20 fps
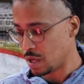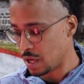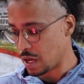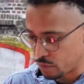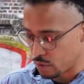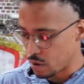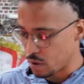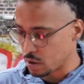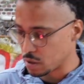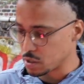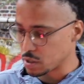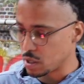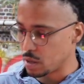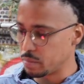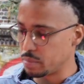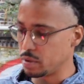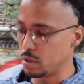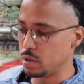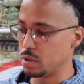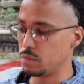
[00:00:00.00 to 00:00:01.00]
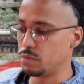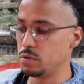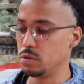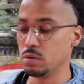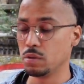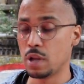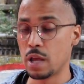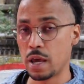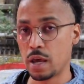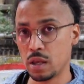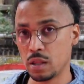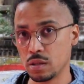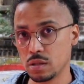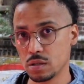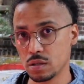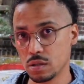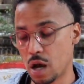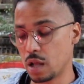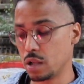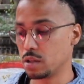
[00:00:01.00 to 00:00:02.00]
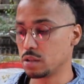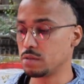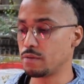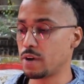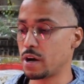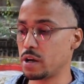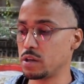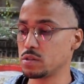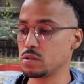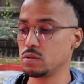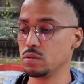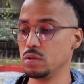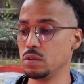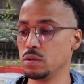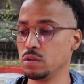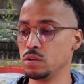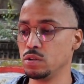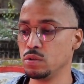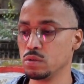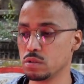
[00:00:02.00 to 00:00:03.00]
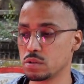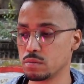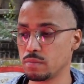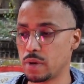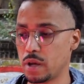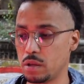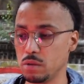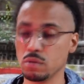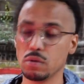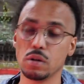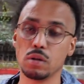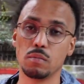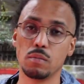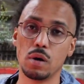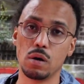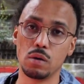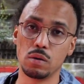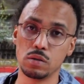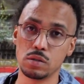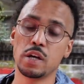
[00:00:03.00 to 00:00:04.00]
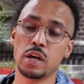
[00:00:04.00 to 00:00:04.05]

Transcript: For example, if you land, I'll advise to use manual mode.